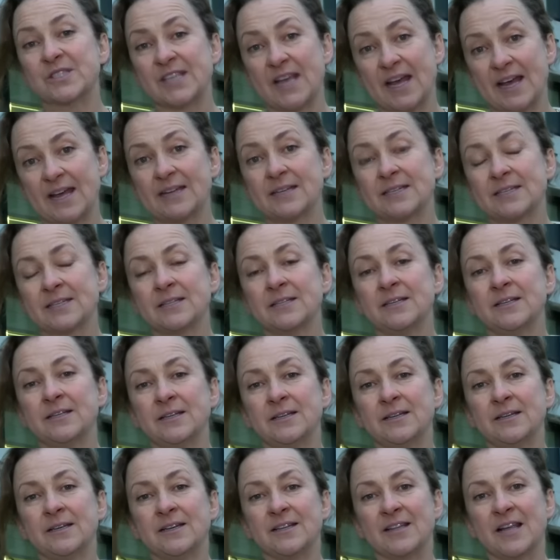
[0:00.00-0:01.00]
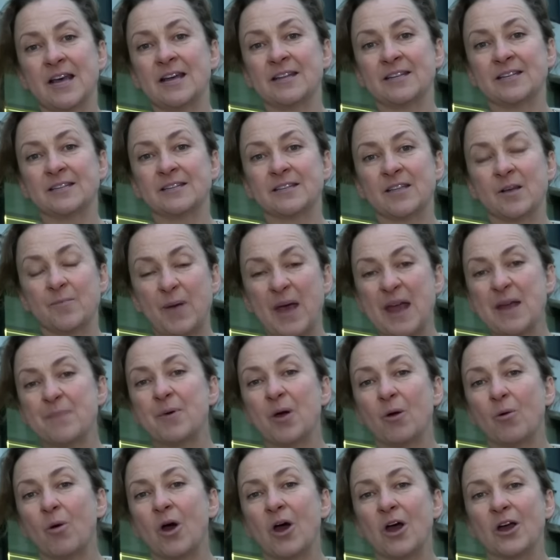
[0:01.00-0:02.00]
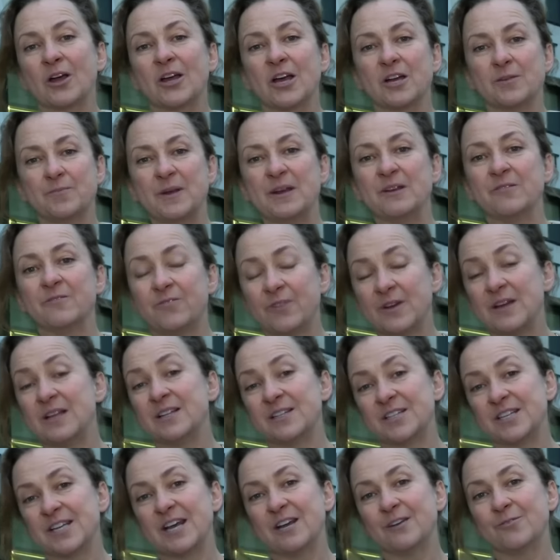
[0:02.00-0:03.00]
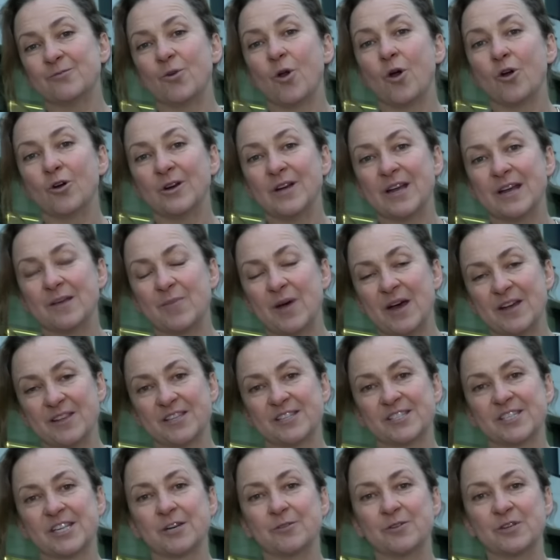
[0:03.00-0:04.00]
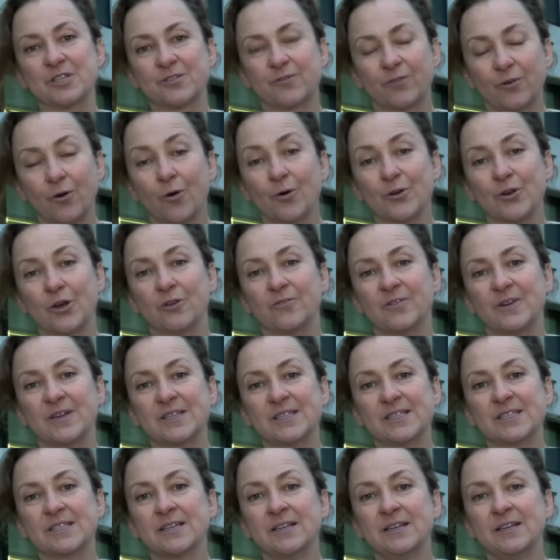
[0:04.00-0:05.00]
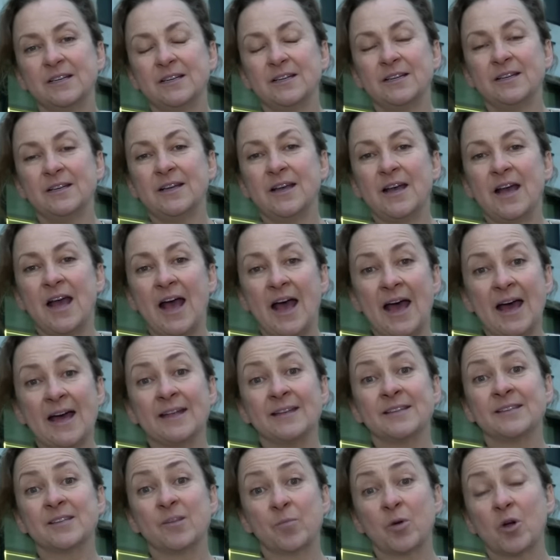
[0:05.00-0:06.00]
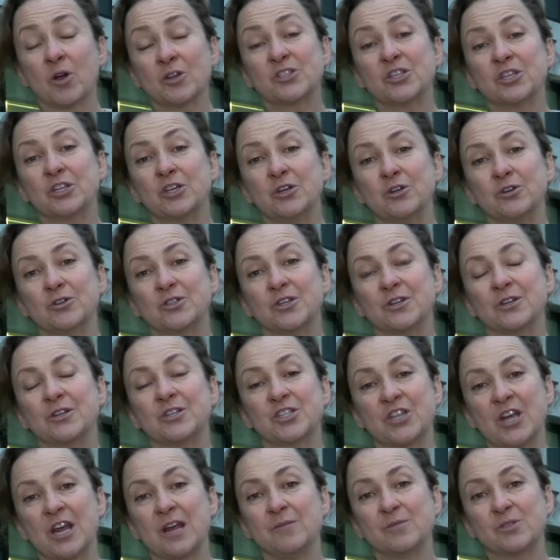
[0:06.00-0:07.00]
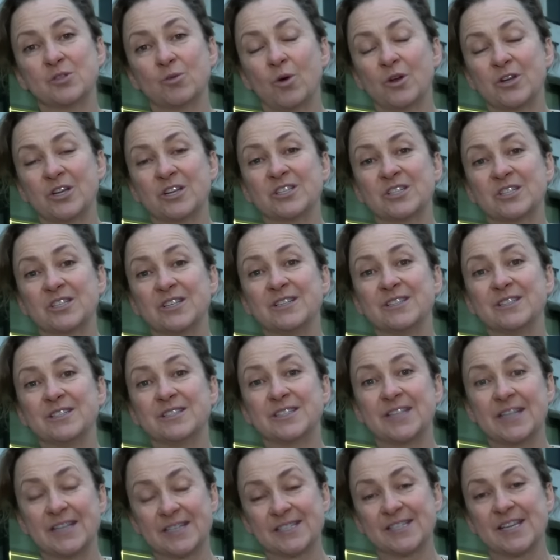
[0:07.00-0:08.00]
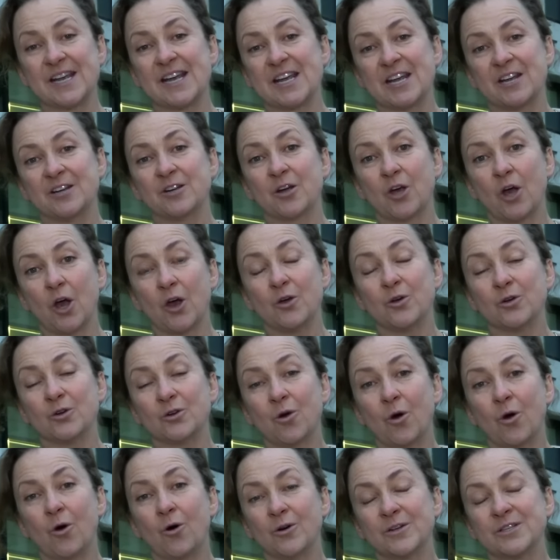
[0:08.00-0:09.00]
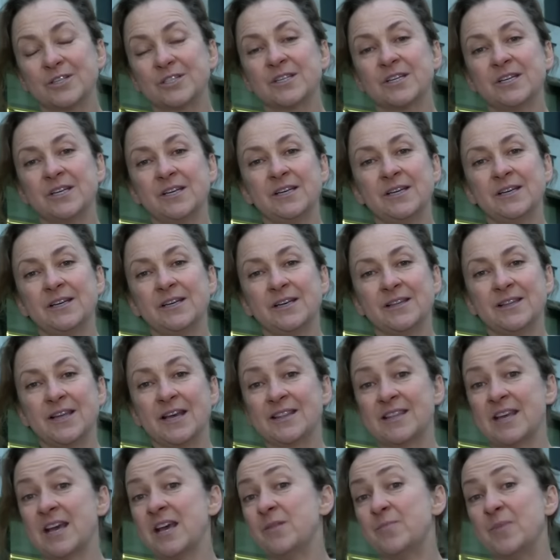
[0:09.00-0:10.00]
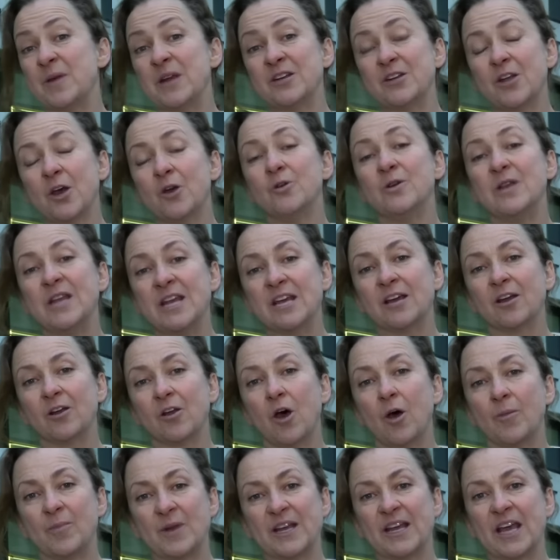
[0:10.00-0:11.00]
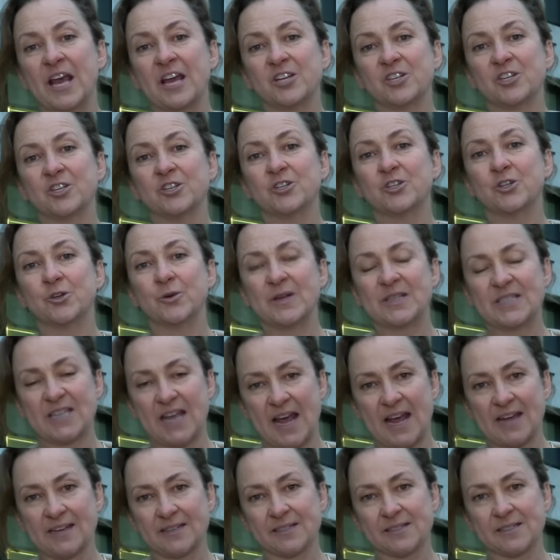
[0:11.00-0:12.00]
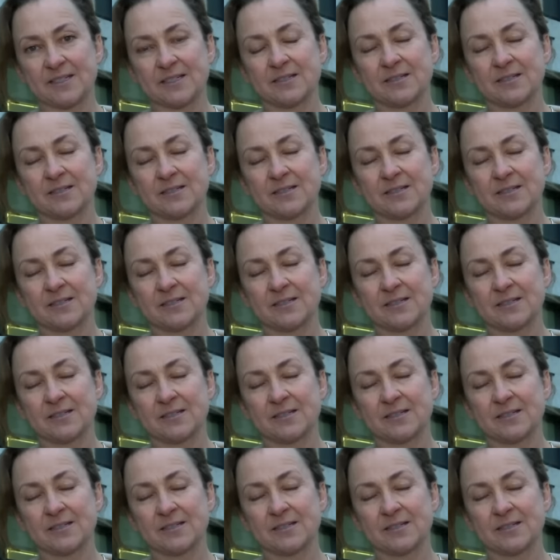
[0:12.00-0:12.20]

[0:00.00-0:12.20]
said that the paperwork had been filled in wrongly by the Serious Fraud Office, and the prosecutor, James Waddington, did say in court that there had been no legal obligation to attend.